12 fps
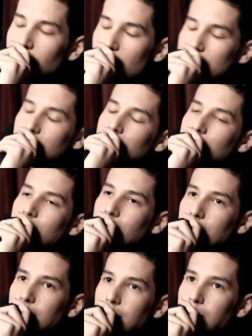actually.
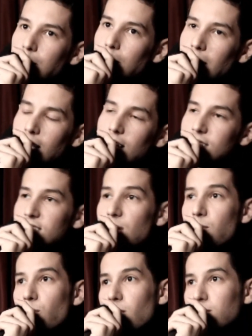Um, like I
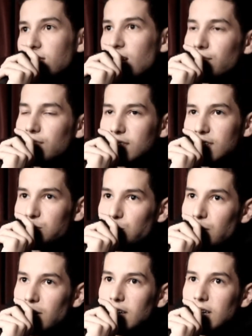designed my website, for instance.
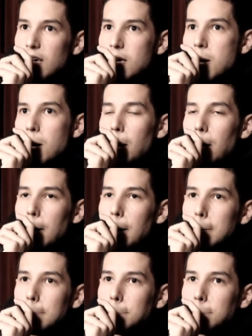But
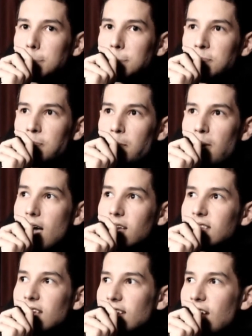um,
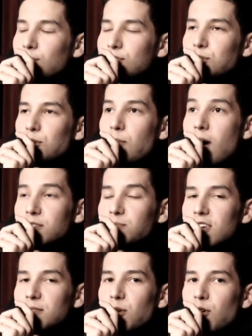back then I was doing
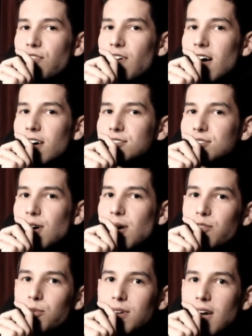MySpace profiles. You know,
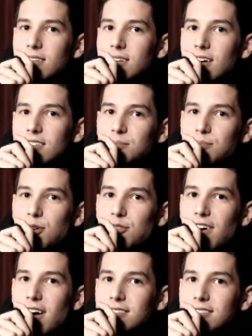everyone had the custom
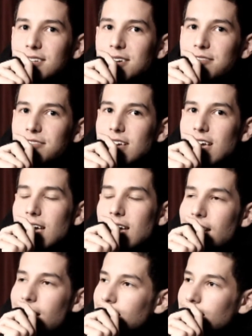profiles and stuff.
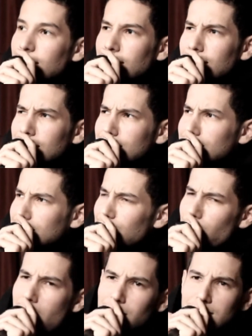And uh,
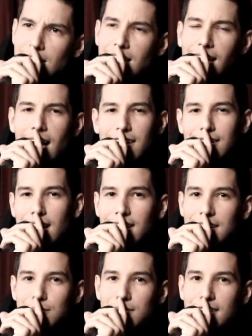somehow Jon Conner had
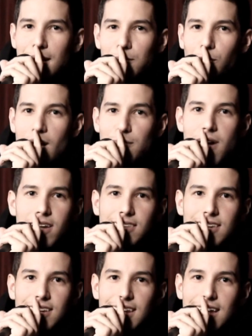hit me up way back
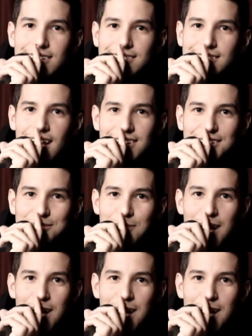then, and I designed his